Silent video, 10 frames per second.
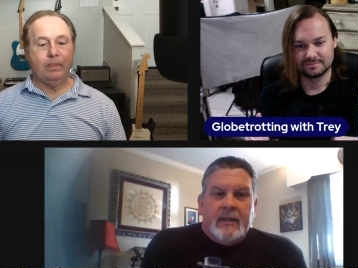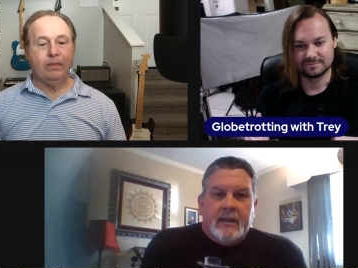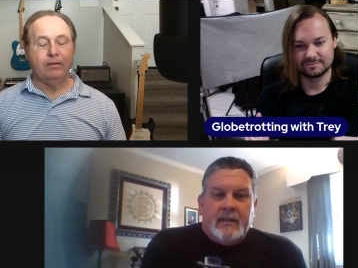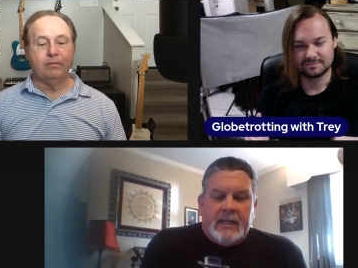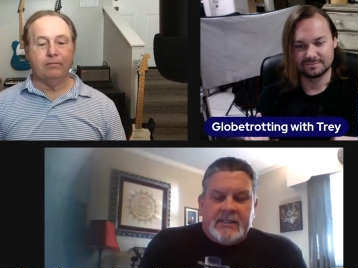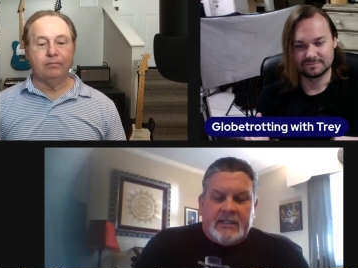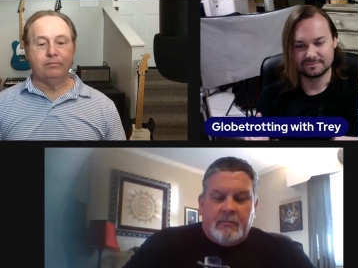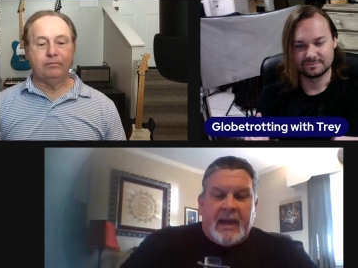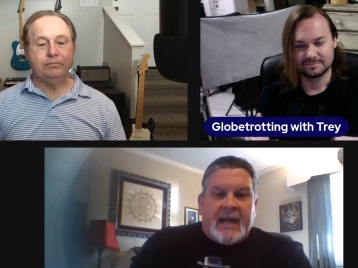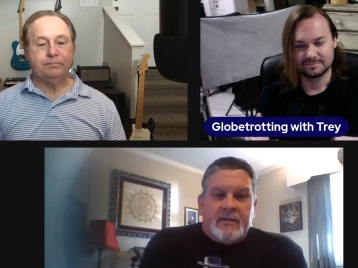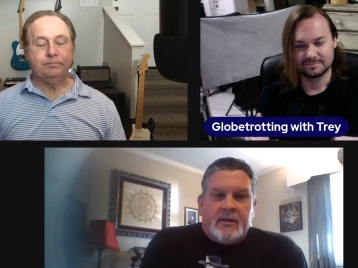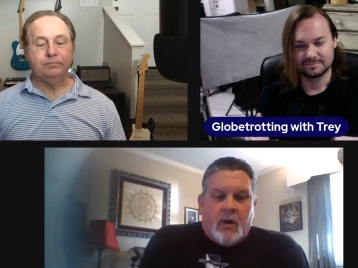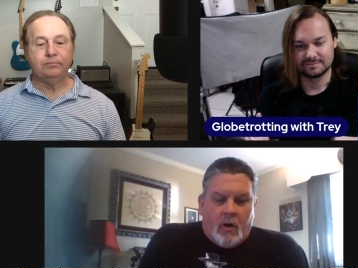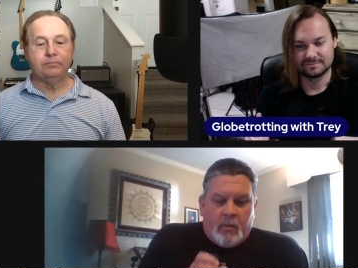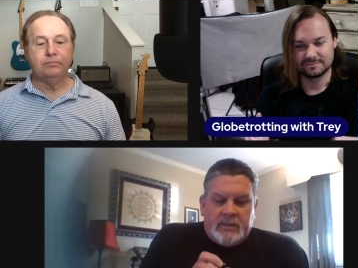Speaker 1: is at the back of the
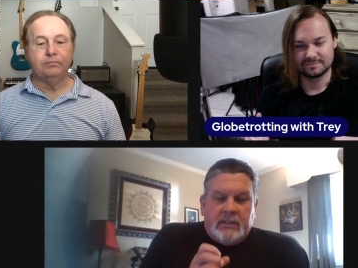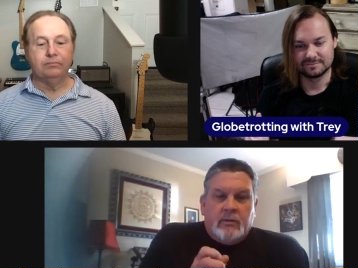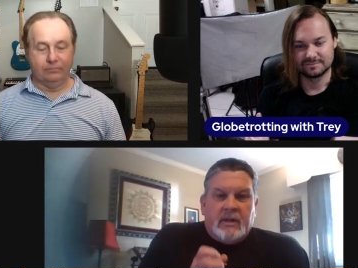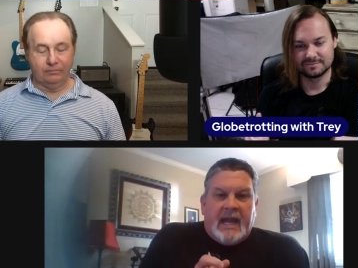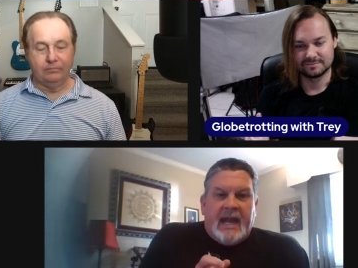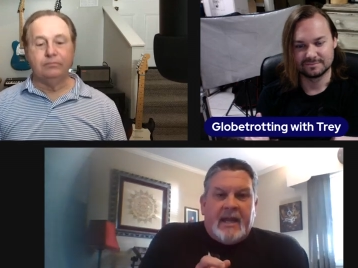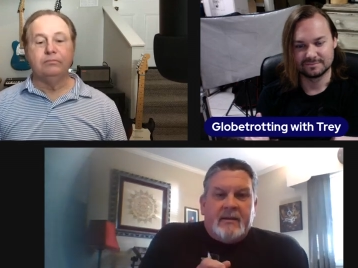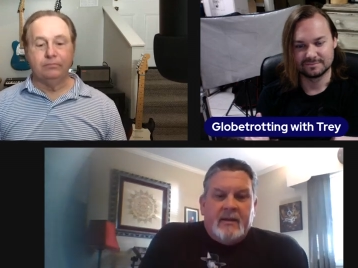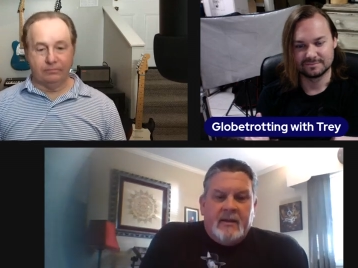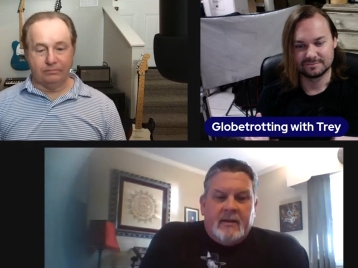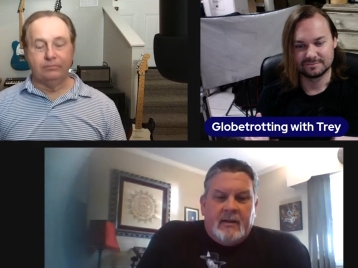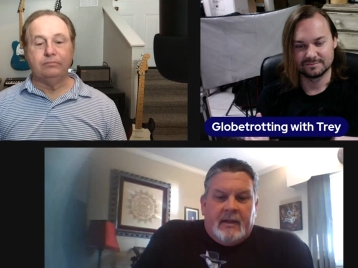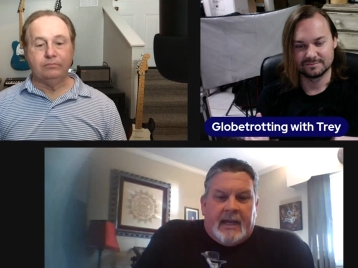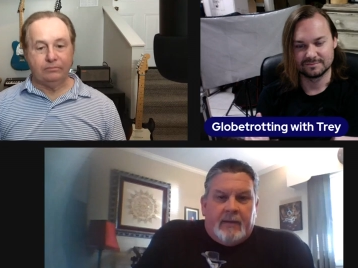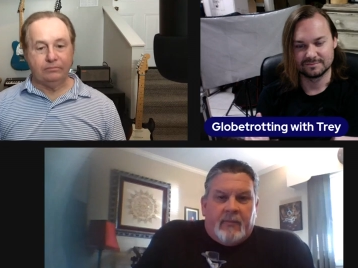car with a little can,
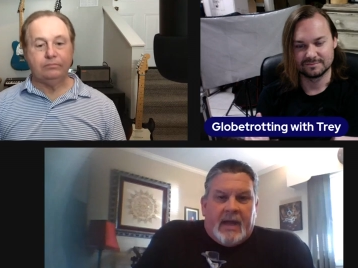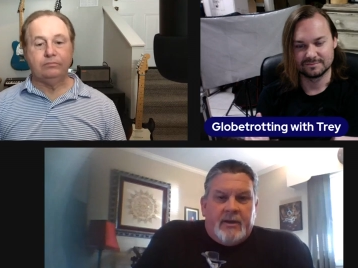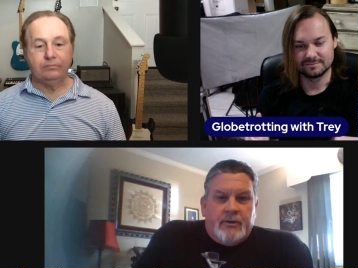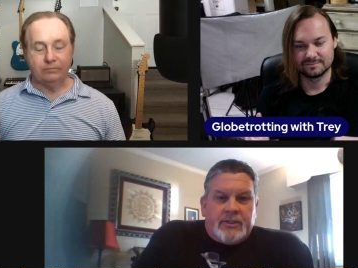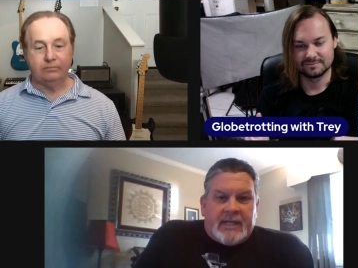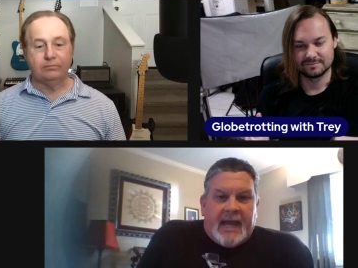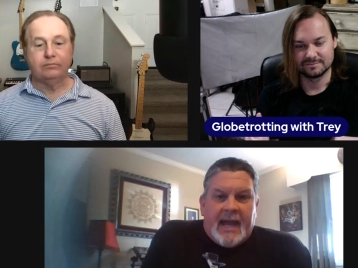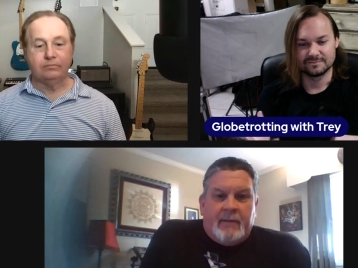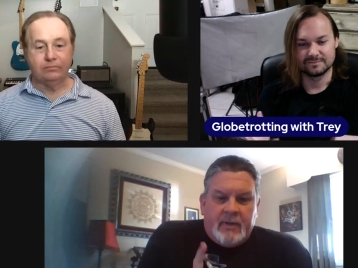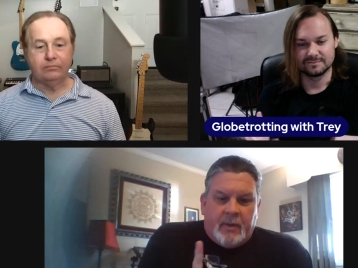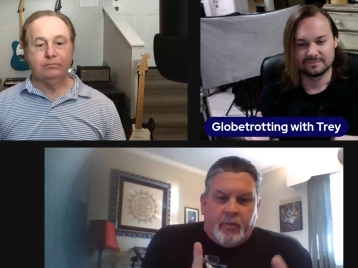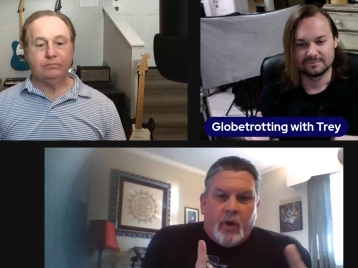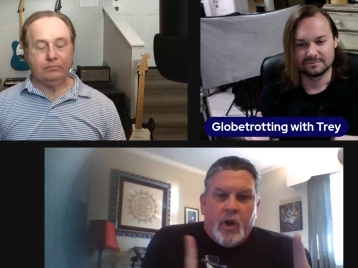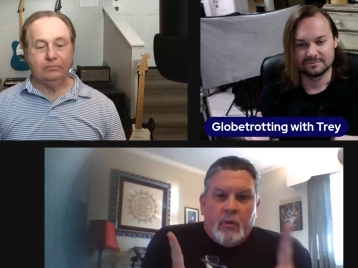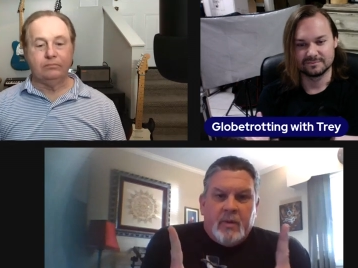and, and you stab a
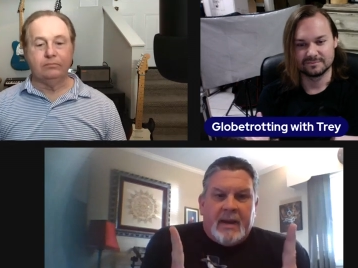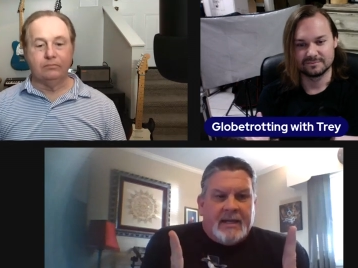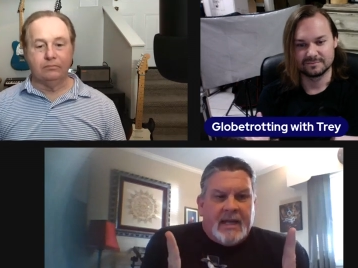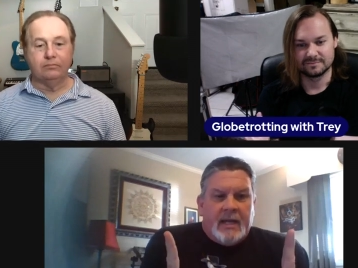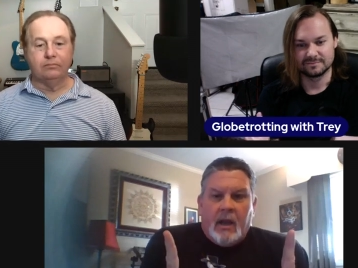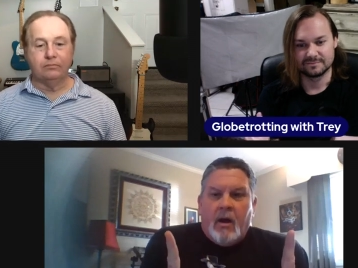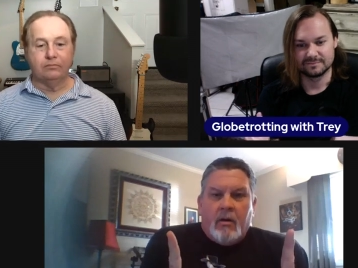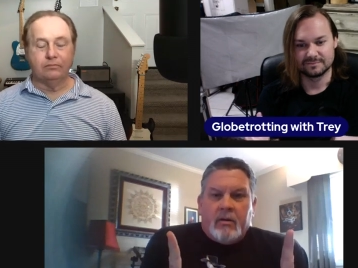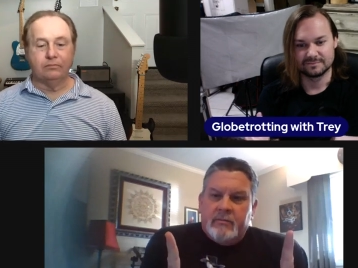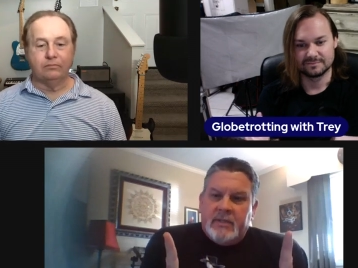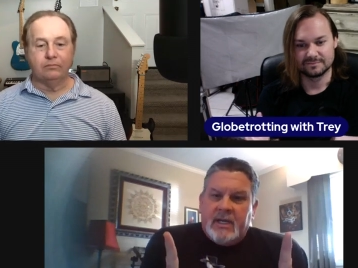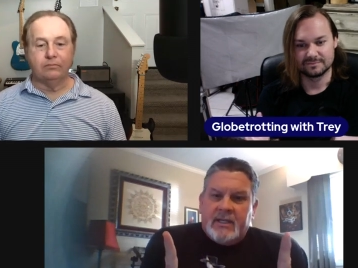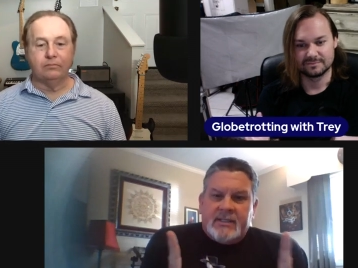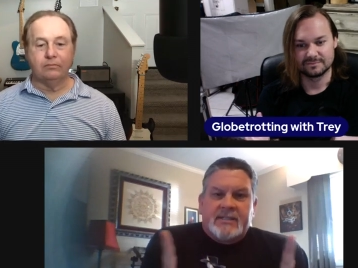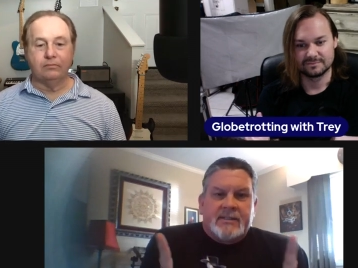probe about yay long, you know,
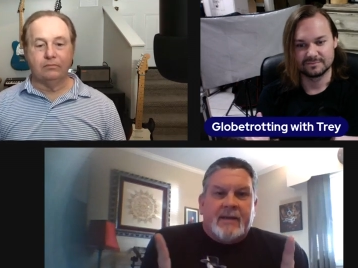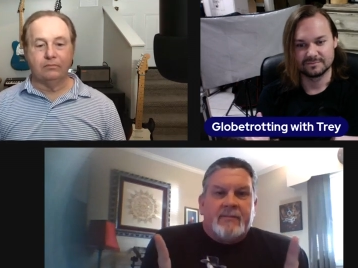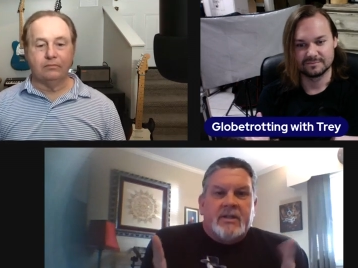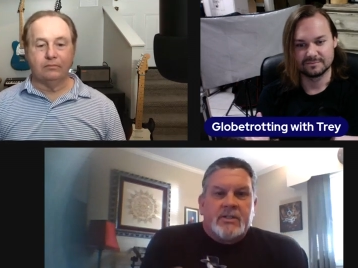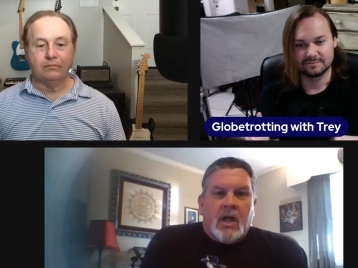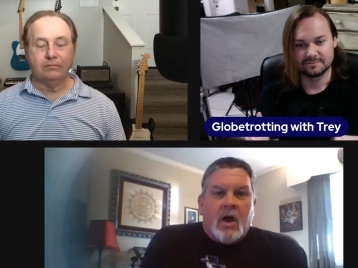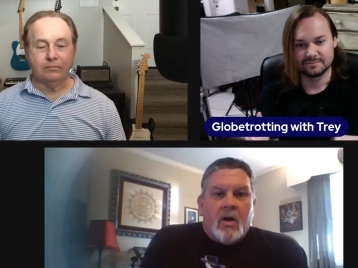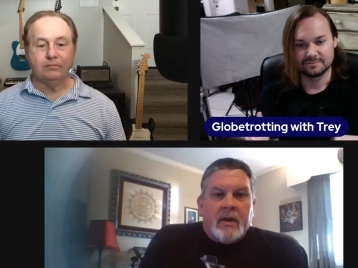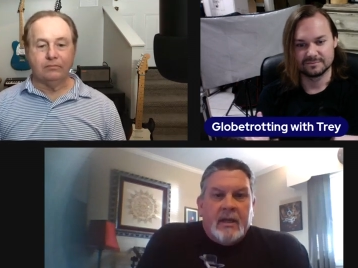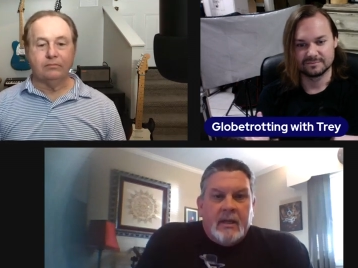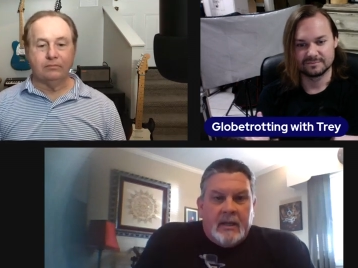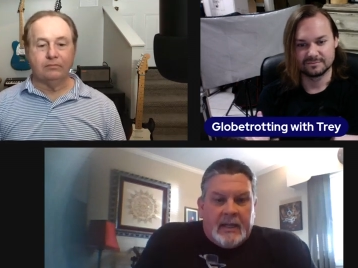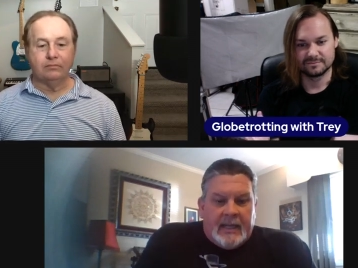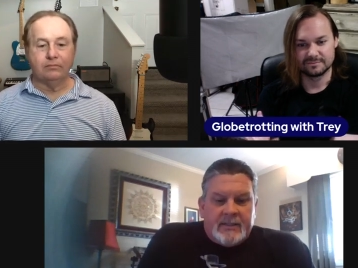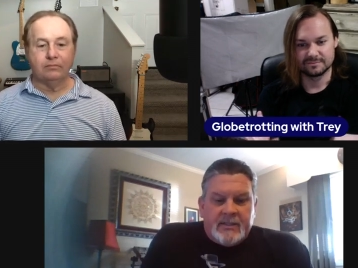six, seven inches long,
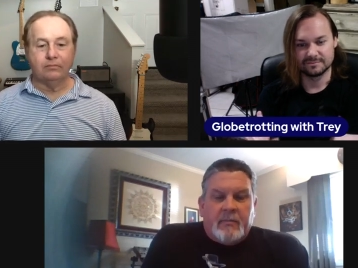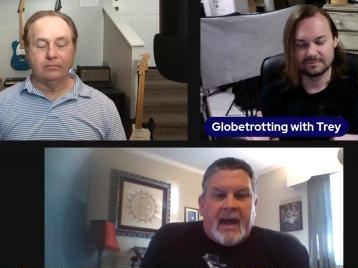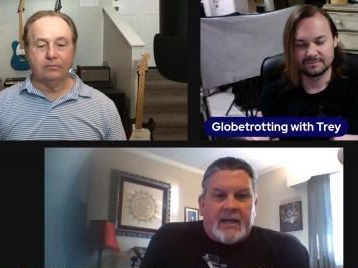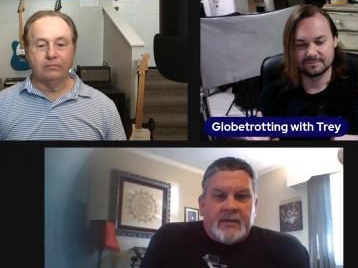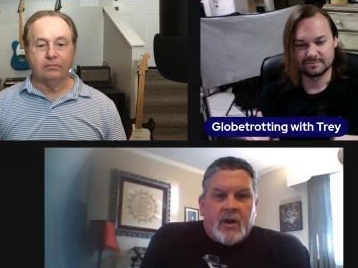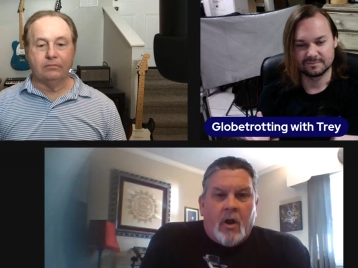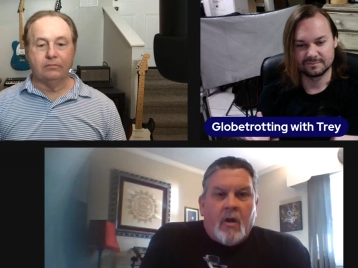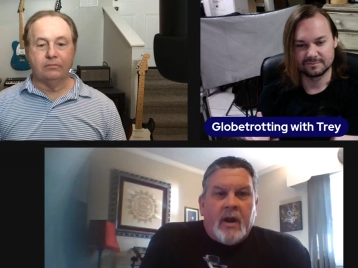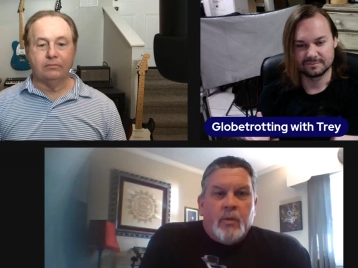into the back of the car.